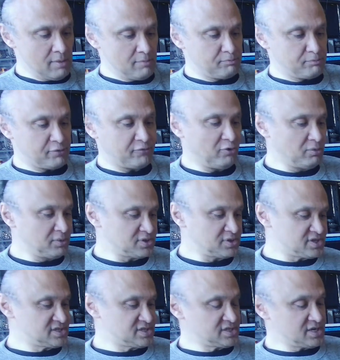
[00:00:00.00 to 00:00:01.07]
performance
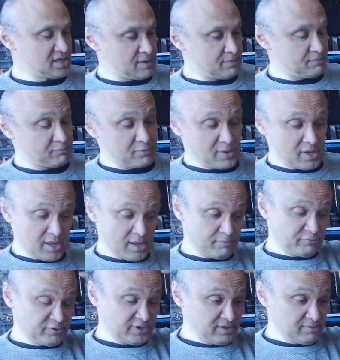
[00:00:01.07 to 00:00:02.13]
is
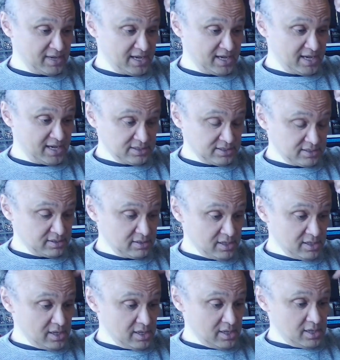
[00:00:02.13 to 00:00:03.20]
pretty amazing.
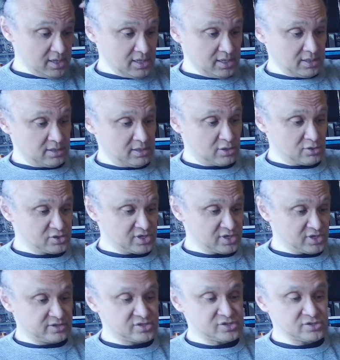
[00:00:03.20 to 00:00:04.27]
Those are
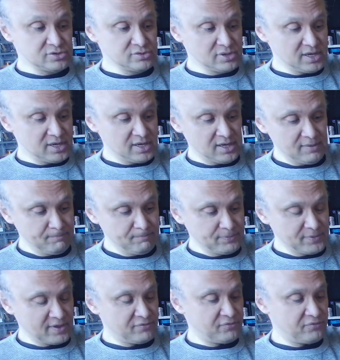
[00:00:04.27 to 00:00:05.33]
the two
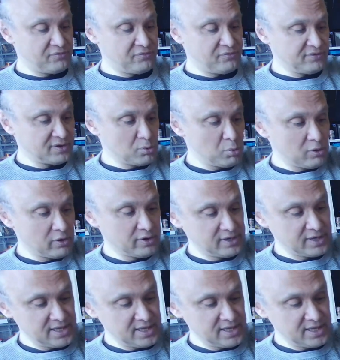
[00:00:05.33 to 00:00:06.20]
5¼